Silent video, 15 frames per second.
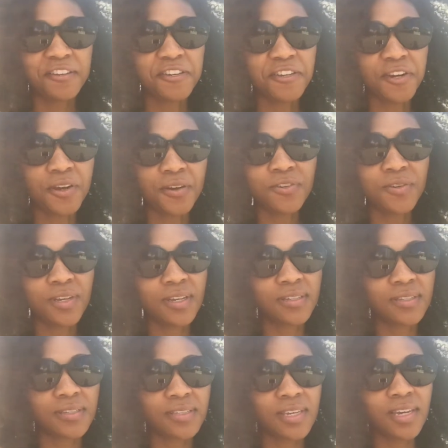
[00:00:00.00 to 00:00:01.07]
you can
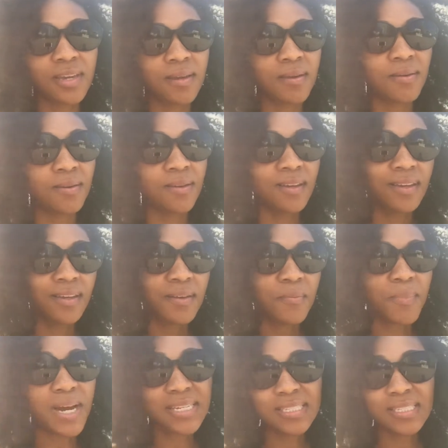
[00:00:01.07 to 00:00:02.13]
see
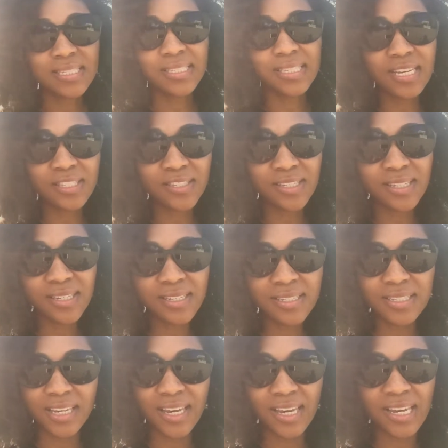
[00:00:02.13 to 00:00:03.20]
my successes
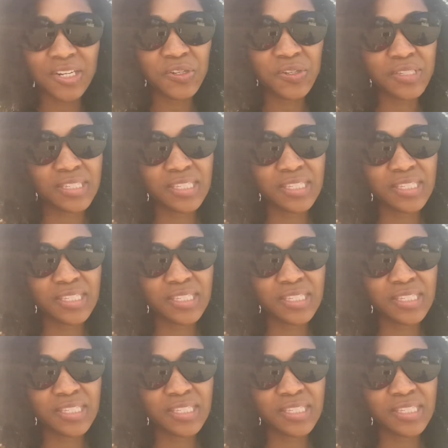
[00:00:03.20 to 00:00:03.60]
and you can